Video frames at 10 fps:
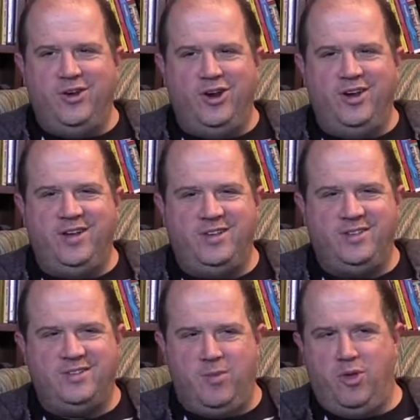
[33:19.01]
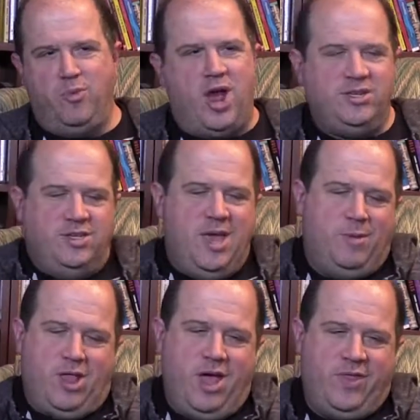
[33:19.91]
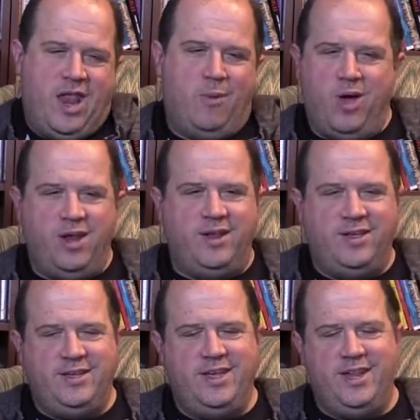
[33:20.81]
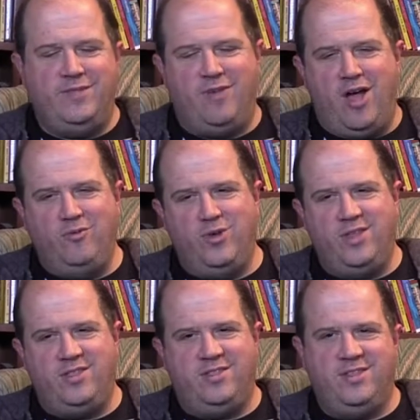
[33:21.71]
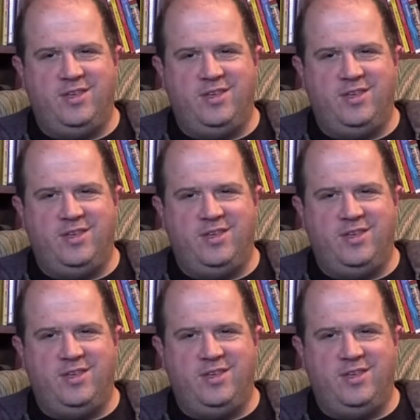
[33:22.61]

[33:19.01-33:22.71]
or some other project came along that I wanted to get involved with.